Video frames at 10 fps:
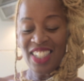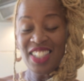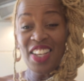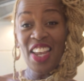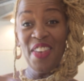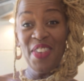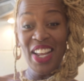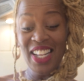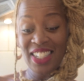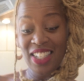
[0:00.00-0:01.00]
So here
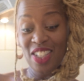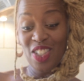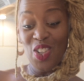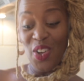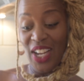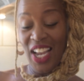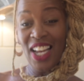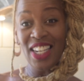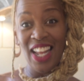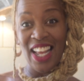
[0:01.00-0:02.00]
it is,
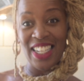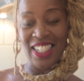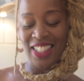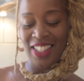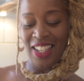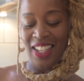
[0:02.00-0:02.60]
Soyannaise.